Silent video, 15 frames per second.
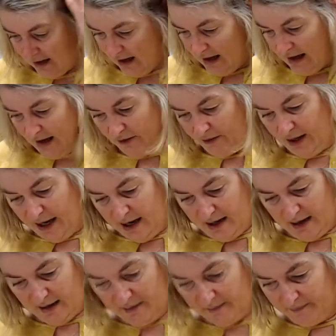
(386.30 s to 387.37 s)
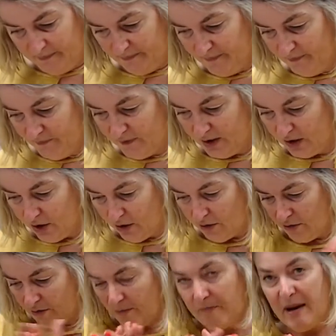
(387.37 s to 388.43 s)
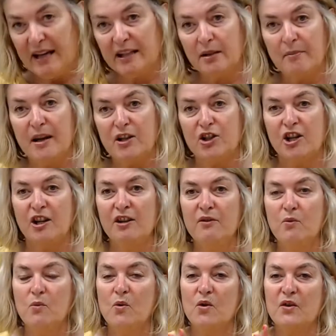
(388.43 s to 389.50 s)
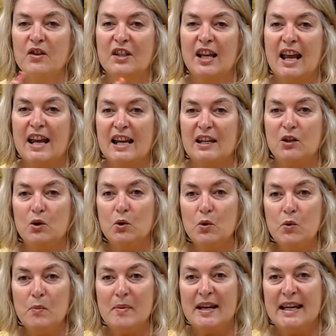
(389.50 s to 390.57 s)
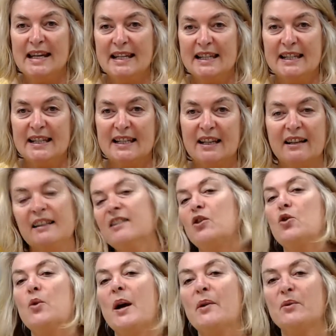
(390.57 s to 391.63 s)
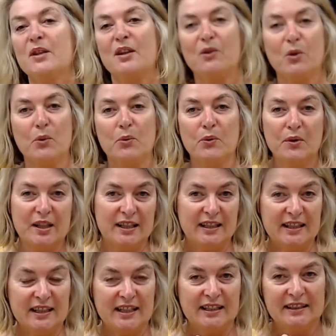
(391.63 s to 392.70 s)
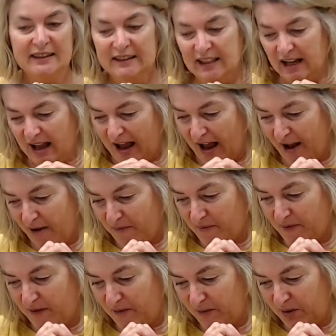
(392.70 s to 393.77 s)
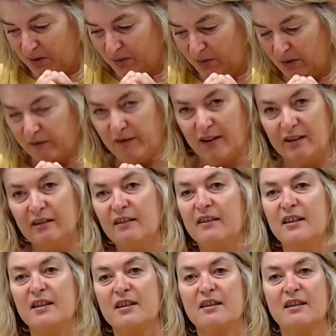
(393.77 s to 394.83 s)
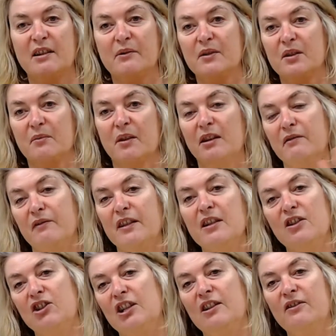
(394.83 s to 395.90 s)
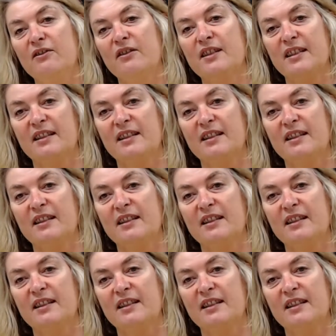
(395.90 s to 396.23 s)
Okay, so made to measure was a 2-piece trouser coordinate, which is quite fun because there were some kind of vintagey looks